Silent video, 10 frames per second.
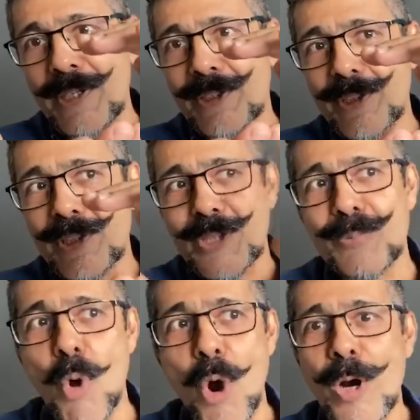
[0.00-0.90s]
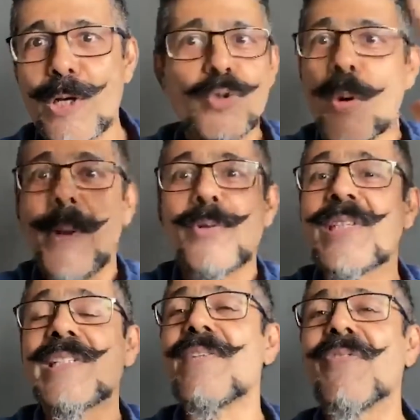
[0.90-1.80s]
inches small to about
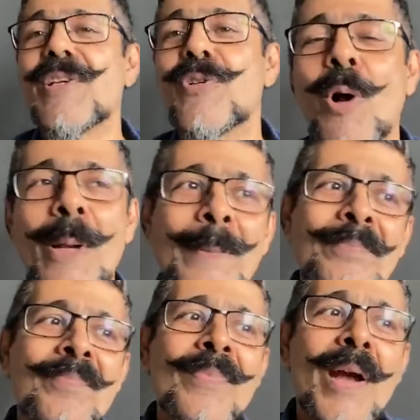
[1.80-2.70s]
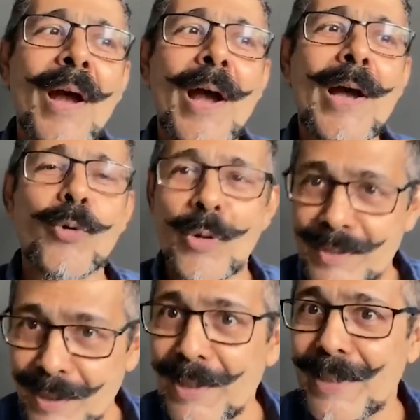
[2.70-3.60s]
60 feet tall.
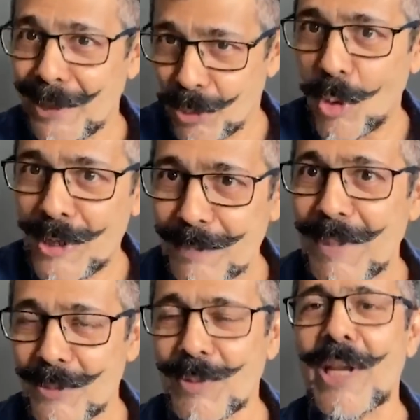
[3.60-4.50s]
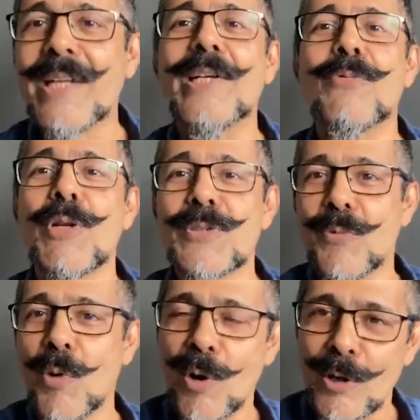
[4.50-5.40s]
Coincidentally, the tallest piece which I did was
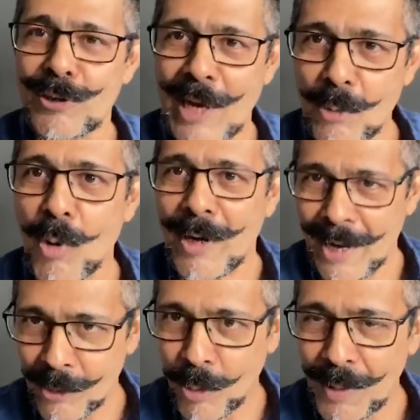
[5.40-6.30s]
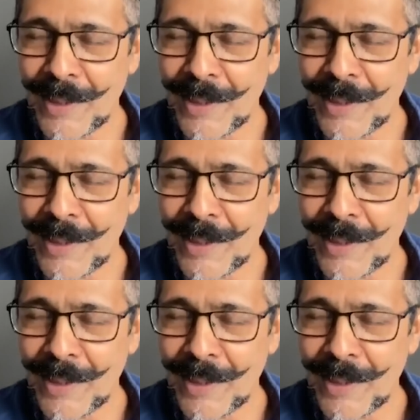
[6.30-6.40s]
for Jaguar Land Rover